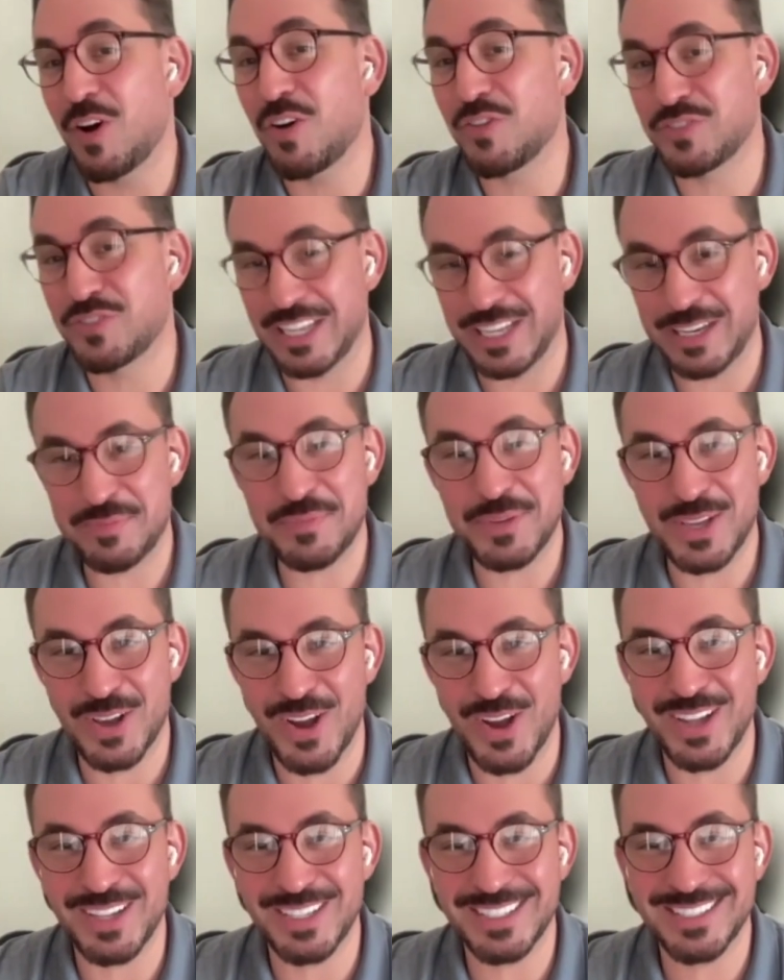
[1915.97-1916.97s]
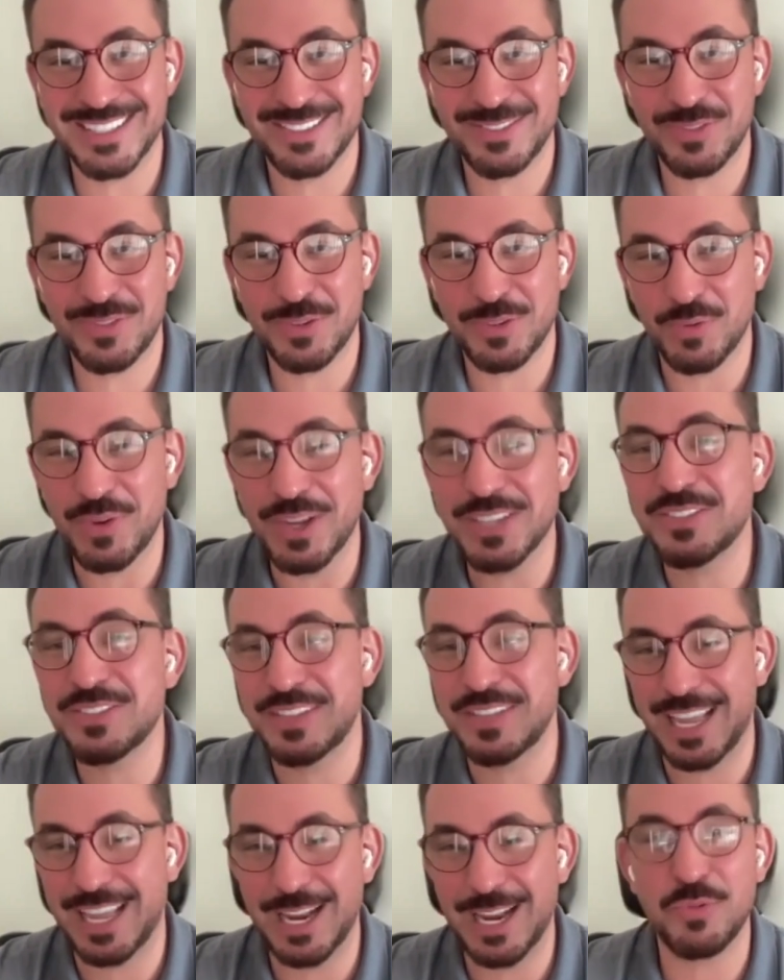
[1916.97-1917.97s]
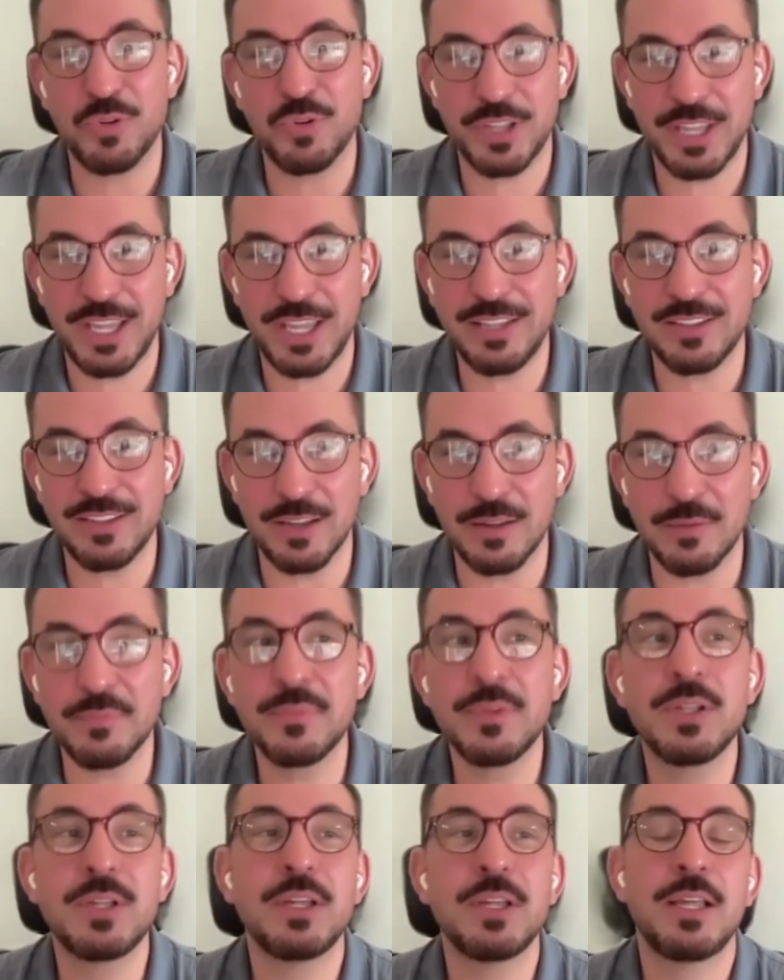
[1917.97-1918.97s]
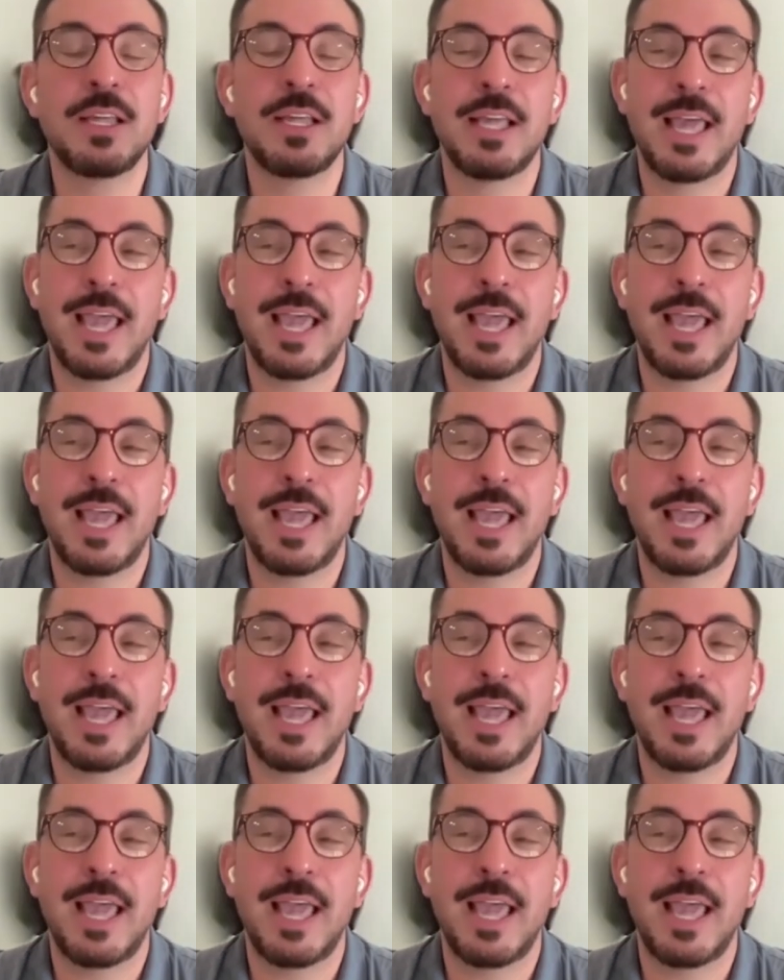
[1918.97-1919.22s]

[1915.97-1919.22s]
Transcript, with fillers: evolved it beyond the rest of the animal kingdom.